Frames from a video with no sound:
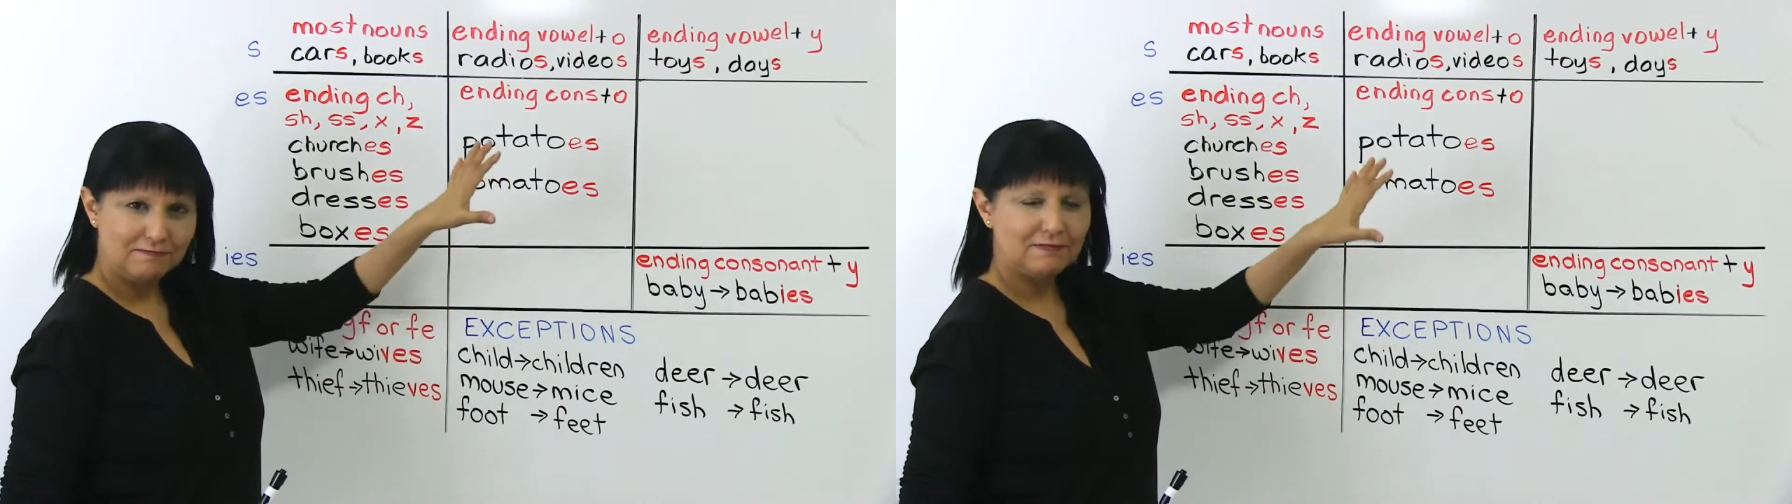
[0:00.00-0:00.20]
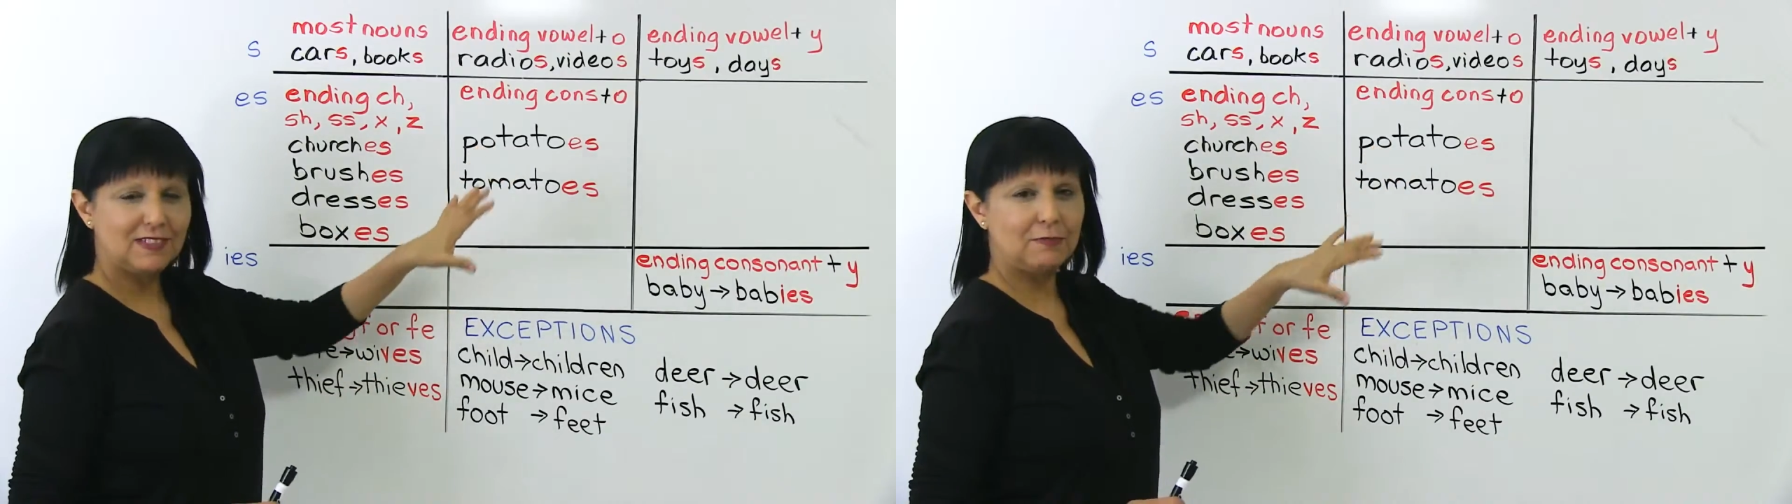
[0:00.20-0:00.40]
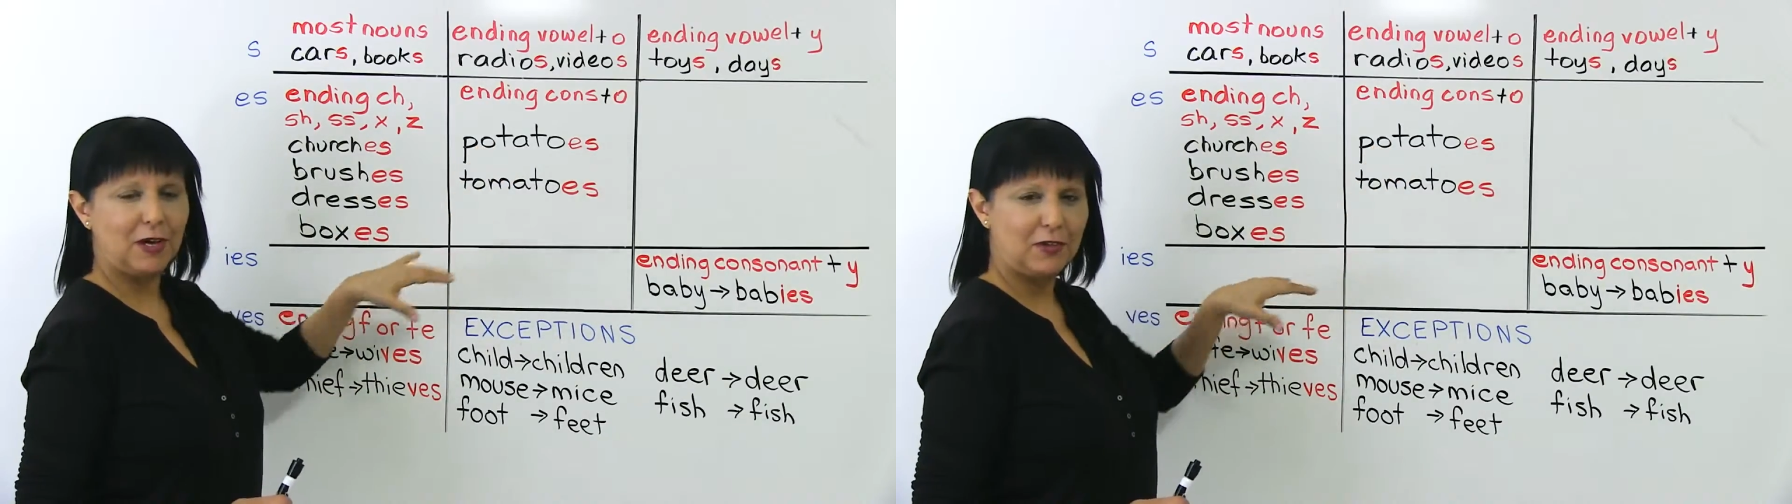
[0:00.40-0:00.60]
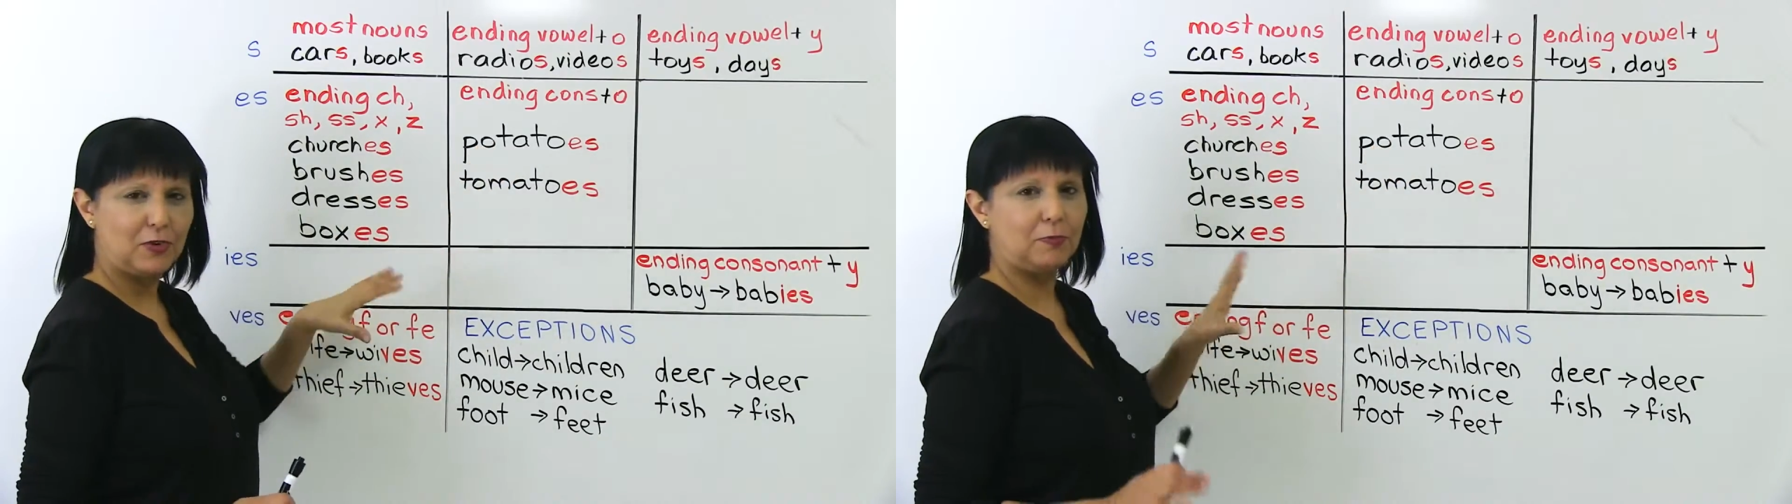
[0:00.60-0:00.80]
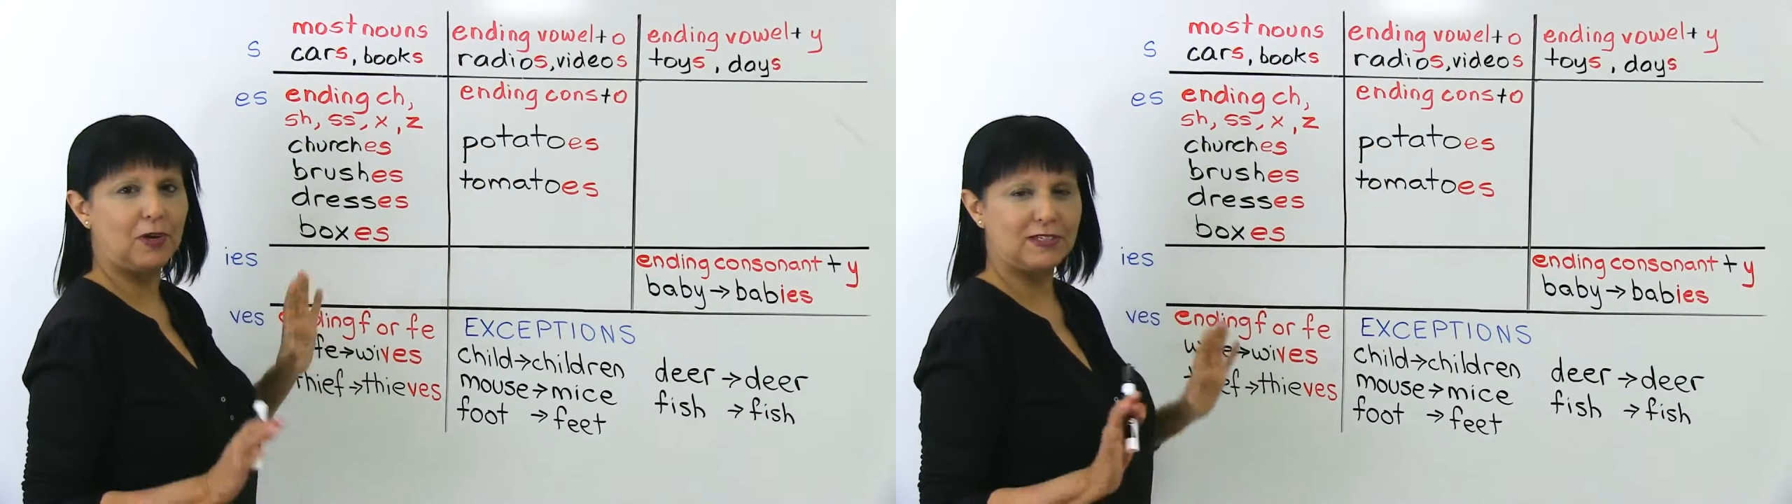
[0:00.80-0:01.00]
some
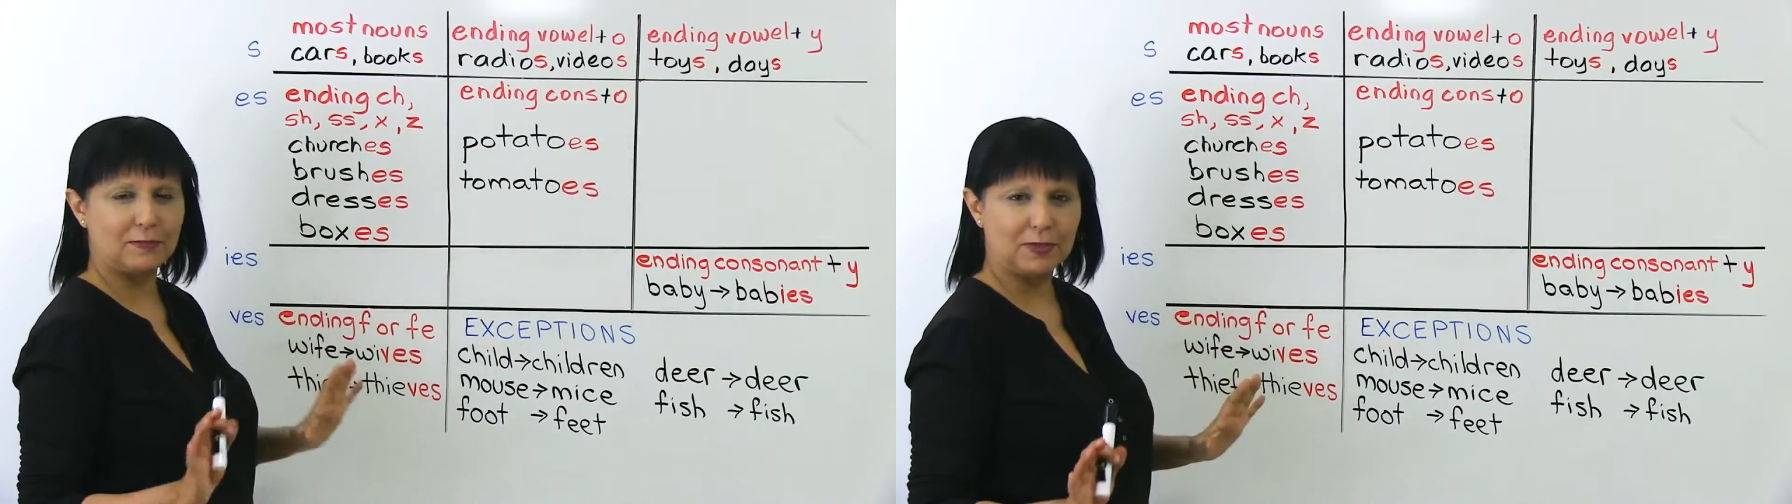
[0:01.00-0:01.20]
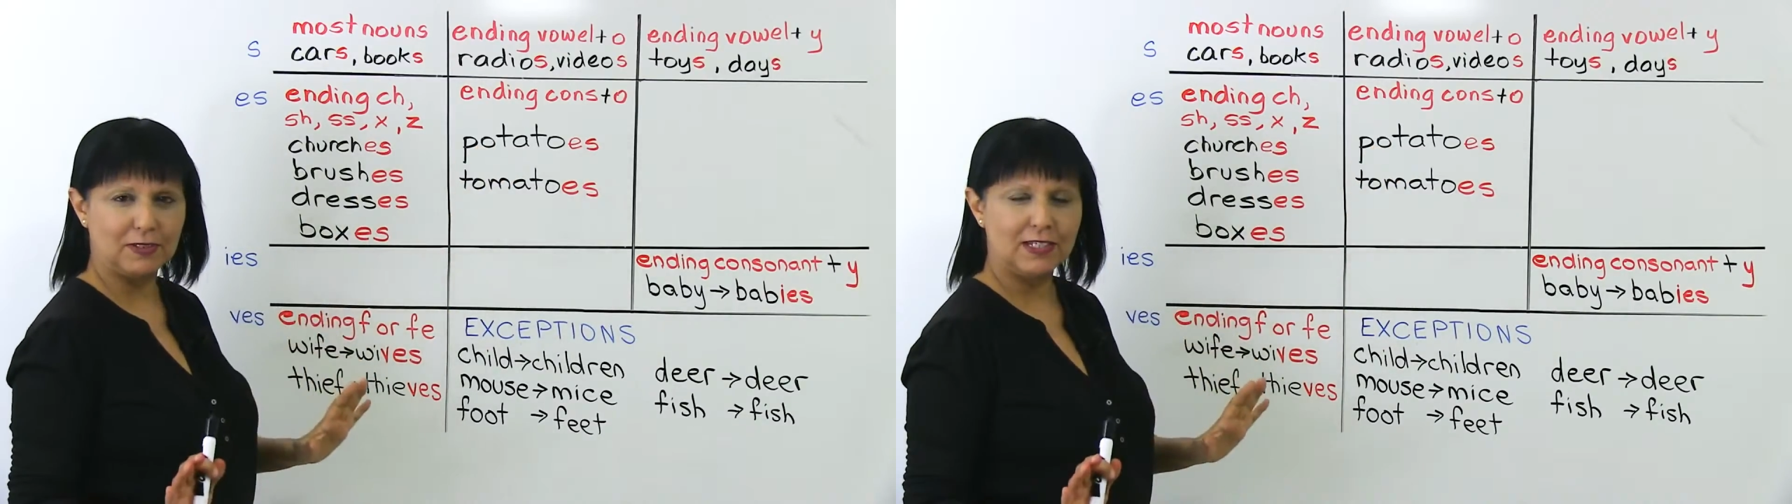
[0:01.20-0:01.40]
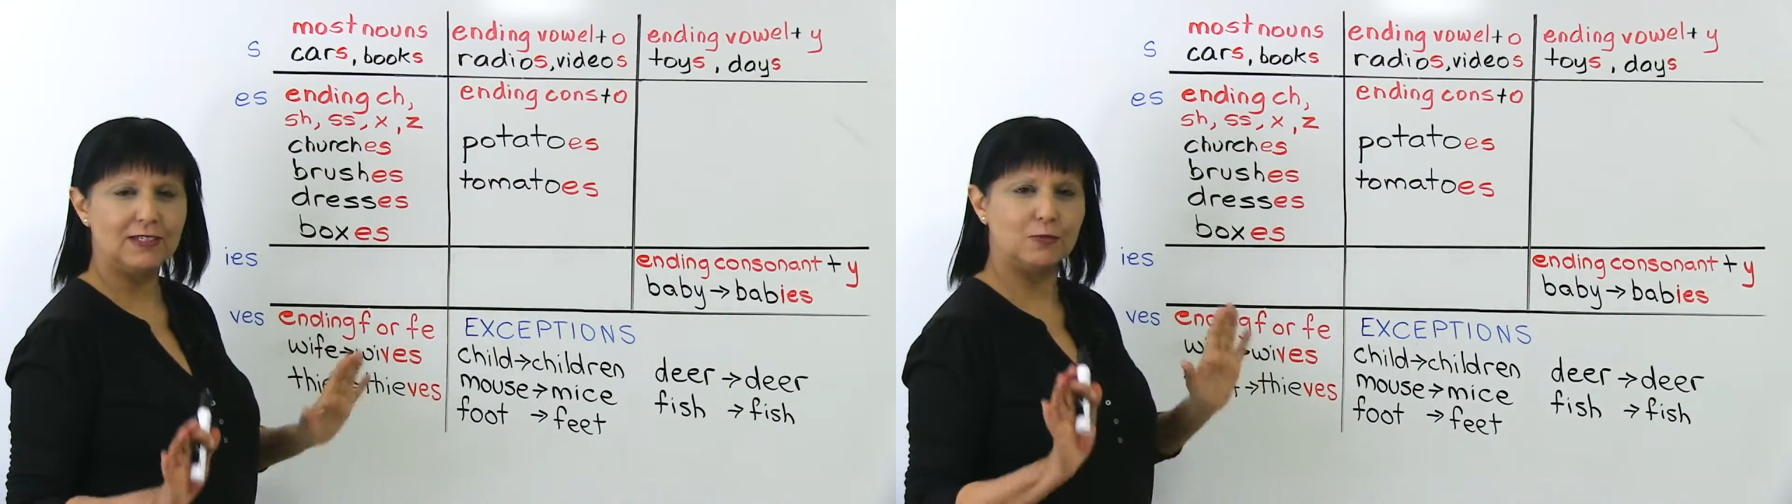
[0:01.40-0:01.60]
other possibilities